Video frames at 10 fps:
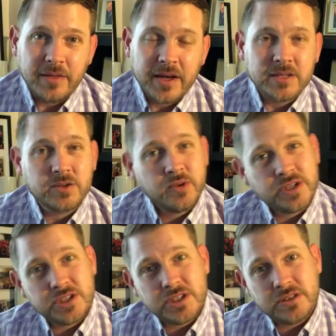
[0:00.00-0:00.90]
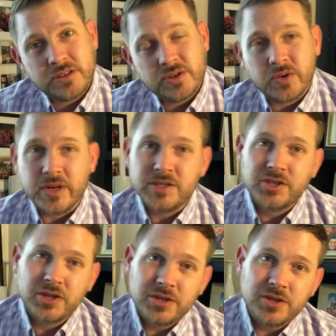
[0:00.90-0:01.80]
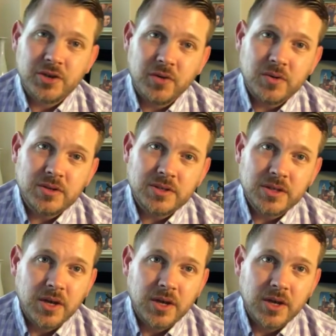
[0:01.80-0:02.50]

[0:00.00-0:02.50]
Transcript: as Christians or as churchgoers